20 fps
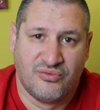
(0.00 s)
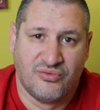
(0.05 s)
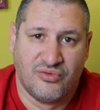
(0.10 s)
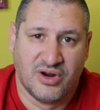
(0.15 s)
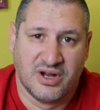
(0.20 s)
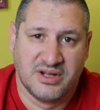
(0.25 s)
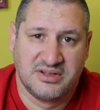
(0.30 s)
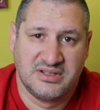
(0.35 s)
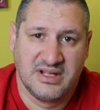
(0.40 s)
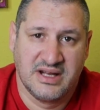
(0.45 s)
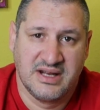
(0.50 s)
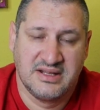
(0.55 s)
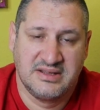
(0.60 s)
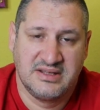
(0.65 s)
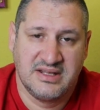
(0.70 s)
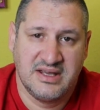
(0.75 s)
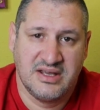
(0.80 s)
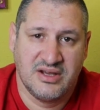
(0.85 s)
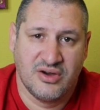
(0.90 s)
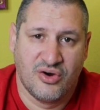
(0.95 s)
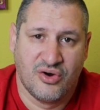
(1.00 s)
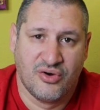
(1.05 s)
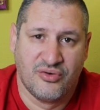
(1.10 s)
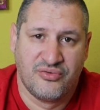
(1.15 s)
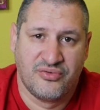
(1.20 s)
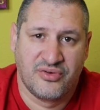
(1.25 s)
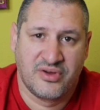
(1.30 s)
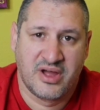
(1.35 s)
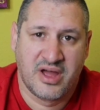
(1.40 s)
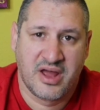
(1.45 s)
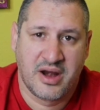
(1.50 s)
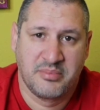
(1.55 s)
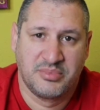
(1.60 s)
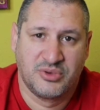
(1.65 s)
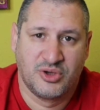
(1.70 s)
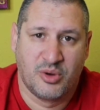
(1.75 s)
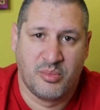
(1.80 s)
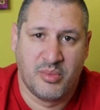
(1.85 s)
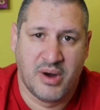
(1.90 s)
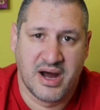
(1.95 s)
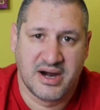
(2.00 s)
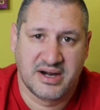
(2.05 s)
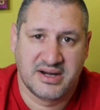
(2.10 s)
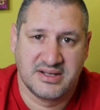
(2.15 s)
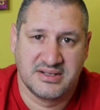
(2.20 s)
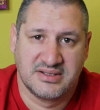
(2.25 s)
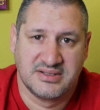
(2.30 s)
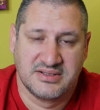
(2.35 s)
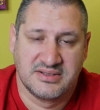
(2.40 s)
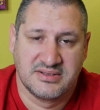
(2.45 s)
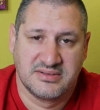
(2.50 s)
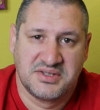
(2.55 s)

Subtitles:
volatility of crypto markets.